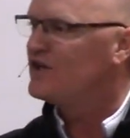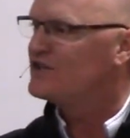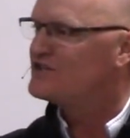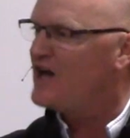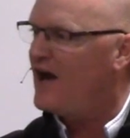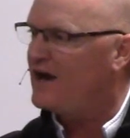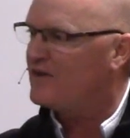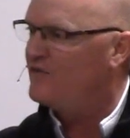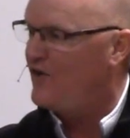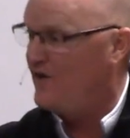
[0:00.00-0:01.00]

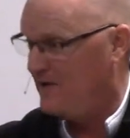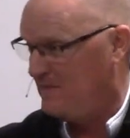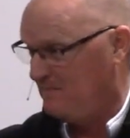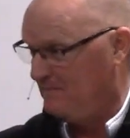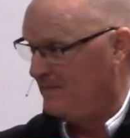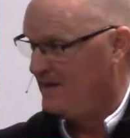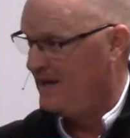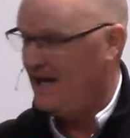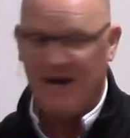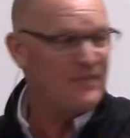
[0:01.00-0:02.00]
exotic farm.
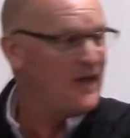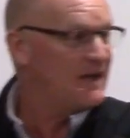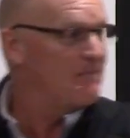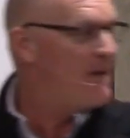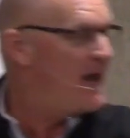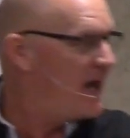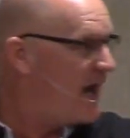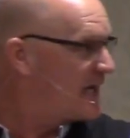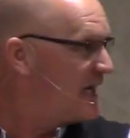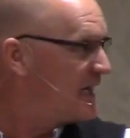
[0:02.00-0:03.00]
And I'm thinking, man,
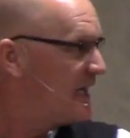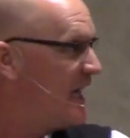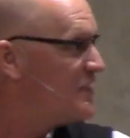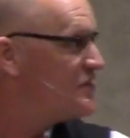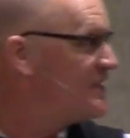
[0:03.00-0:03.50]
I can engage